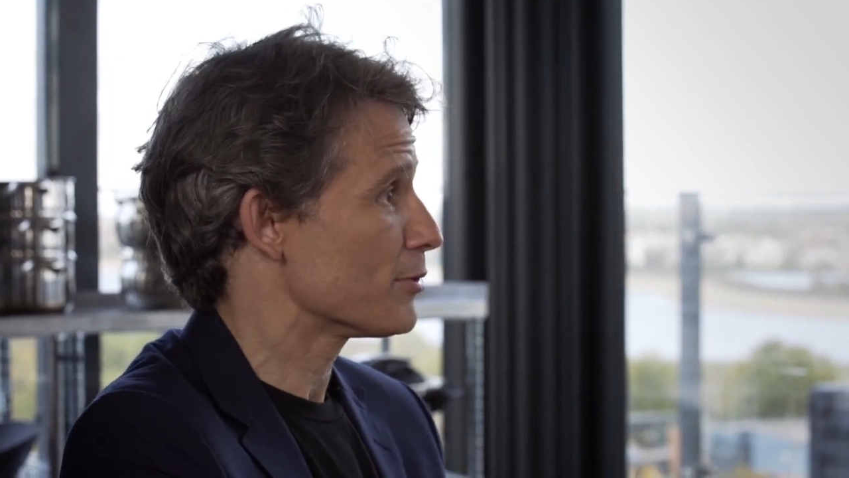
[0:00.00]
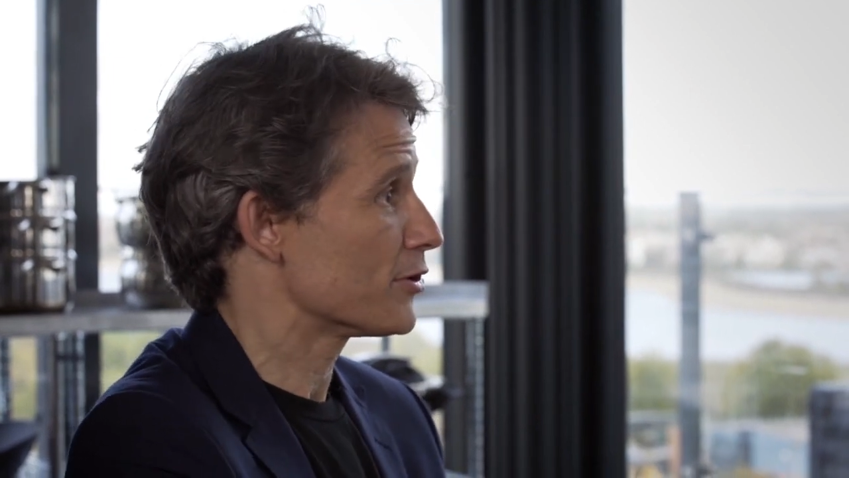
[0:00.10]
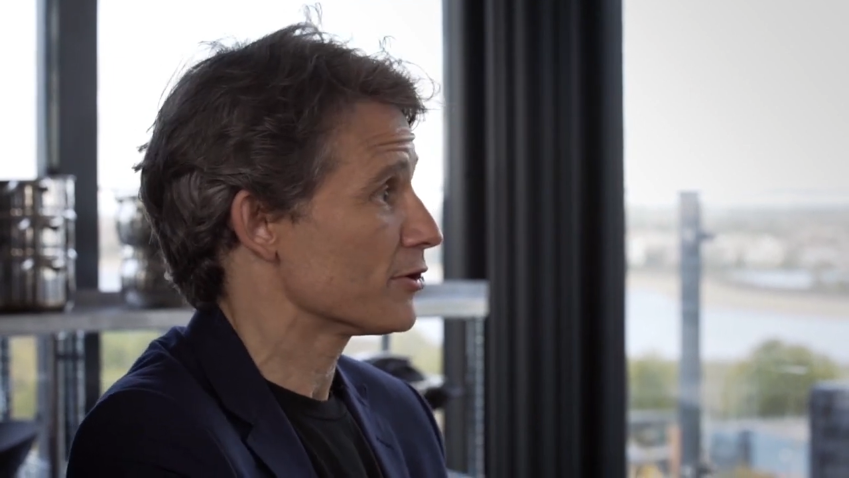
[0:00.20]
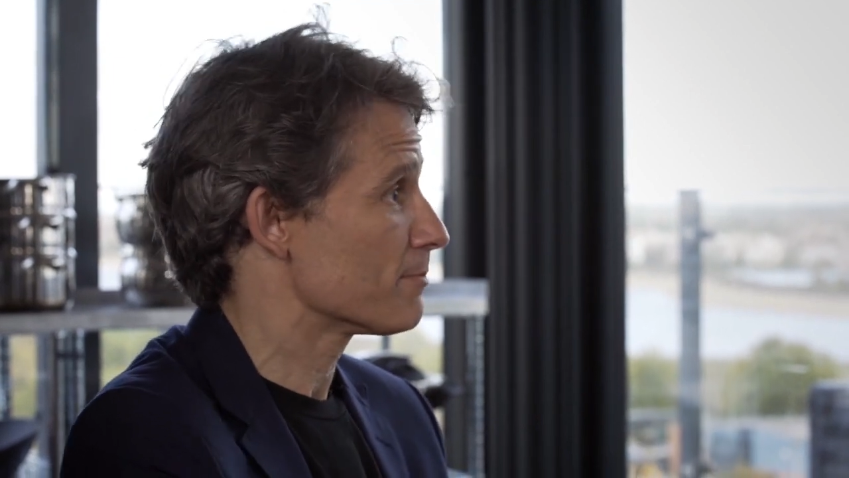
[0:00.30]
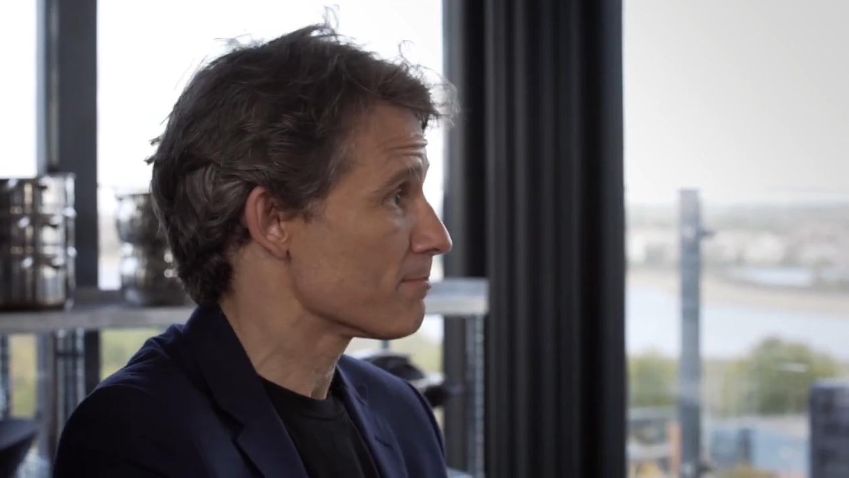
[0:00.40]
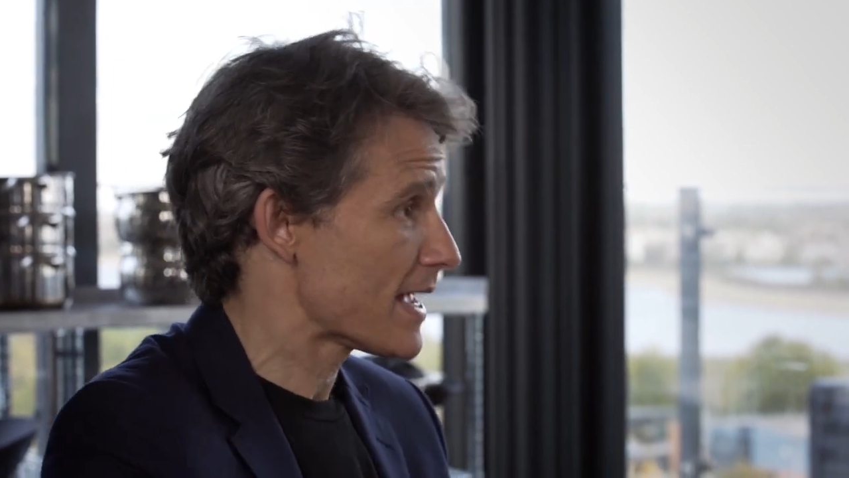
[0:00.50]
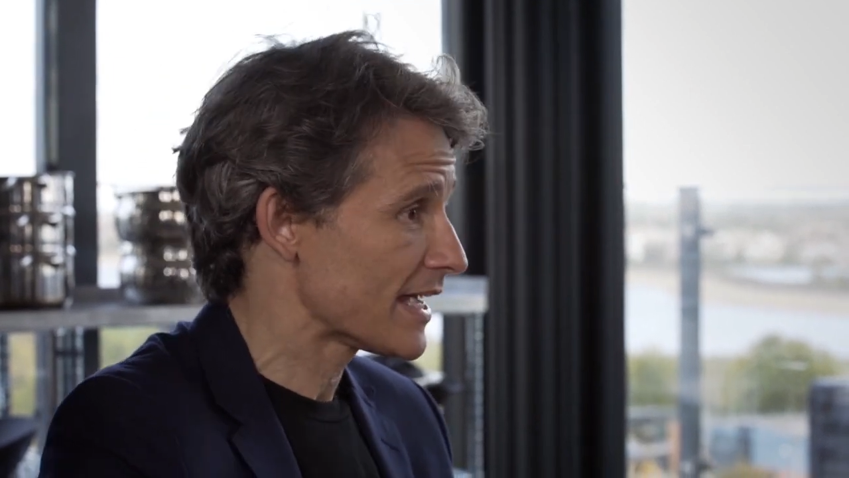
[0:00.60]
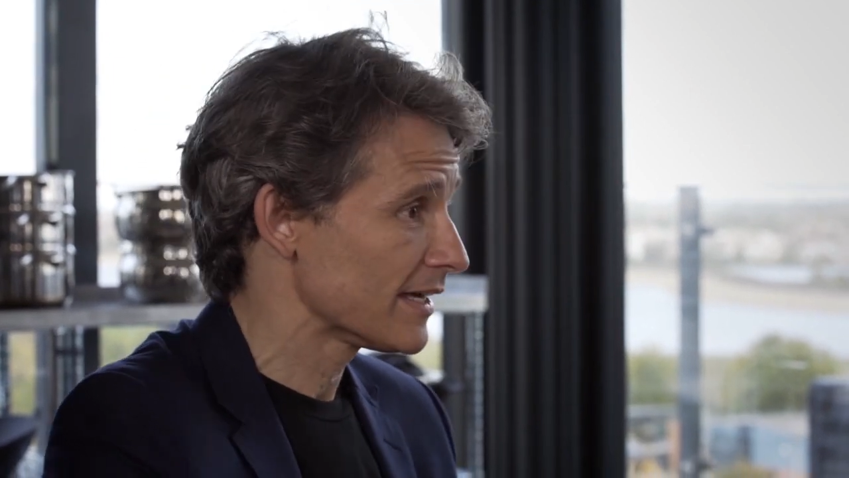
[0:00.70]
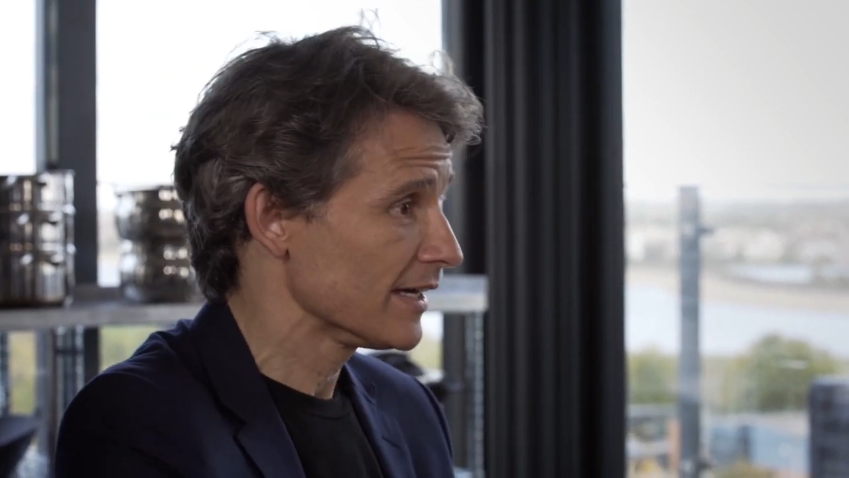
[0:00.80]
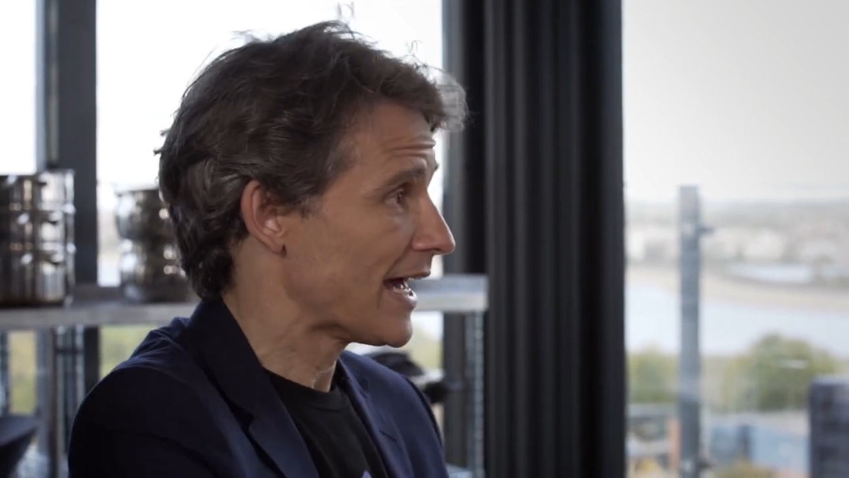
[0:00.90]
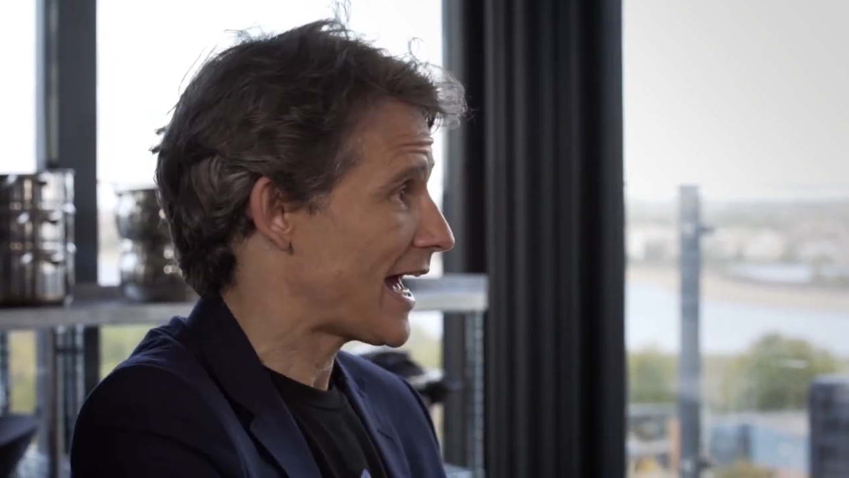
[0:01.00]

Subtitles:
but that may